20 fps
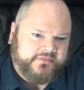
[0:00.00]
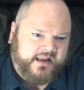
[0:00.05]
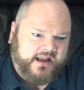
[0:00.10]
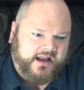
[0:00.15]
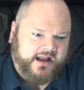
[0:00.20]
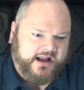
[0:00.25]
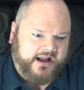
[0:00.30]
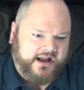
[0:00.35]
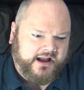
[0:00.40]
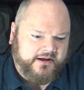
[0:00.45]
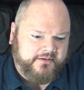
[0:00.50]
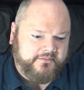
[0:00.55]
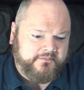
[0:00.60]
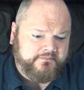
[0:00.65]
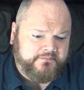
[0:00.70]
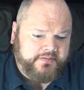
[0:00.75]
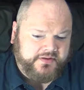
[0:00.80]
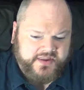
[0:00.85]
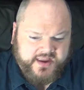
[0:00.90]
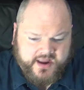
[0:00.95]
Um,
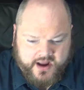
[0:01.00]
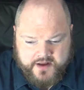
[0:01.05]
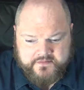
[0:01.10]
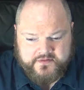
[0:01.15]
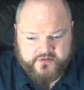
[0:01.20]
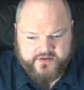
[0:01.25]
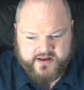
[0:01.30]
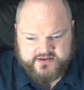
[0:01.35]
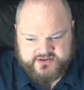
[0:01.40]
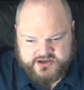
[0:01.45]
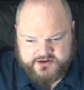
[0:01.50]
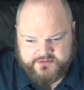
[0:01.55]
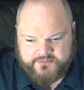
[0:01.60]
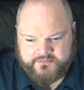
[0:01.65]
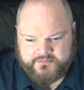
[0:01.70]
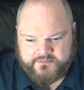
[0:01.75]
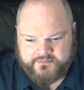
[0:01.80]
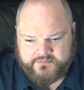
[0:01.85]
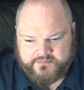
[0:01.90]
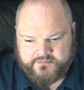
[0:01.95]
but the
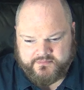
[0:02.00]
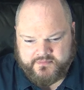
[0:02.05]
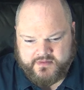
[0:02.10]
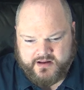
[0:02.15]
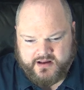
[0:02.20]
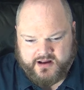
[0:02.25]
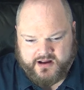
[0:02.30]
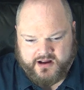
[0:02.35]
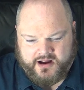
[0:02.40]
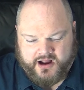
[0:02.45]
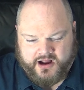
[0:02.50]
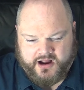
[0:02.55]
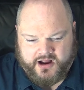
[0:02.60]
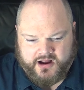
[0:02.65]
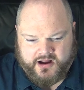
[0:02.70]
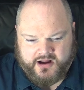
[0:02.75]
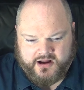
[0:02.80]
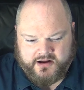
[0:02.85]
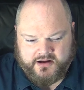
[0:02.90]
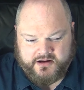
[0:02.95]
overreaching
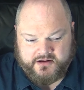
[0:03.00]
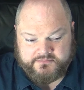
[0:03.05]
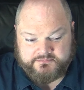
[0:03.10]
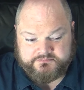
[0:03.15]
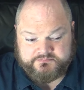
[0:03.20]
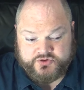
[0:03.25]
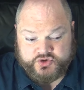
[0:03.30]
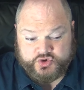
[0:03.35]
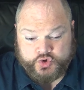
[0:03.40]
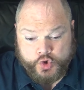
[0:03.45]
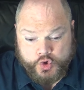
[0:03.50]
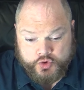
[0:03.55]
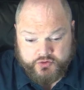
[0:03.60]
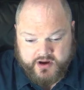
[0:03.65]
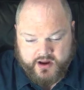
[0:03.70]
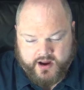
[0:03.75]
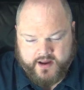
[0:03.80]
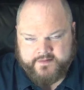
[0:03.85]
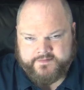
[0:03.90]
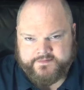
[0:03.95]
uh, story
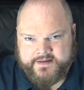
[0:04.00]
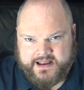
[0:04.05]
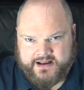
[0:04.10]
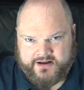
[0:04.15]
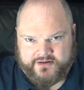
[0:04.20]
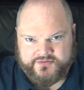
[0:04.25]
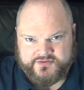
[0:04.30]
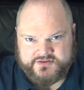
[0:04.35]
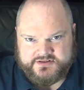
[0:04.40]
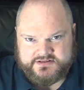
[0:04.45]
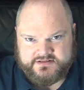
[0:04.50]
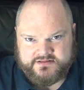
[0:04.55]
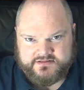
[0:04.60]
I found